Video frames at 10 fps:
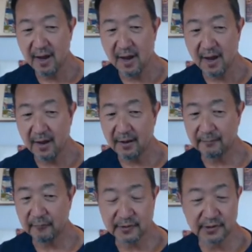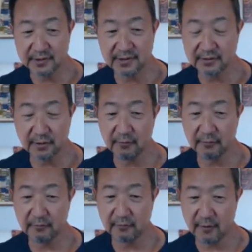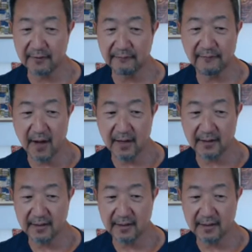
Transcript: was just so gratifying.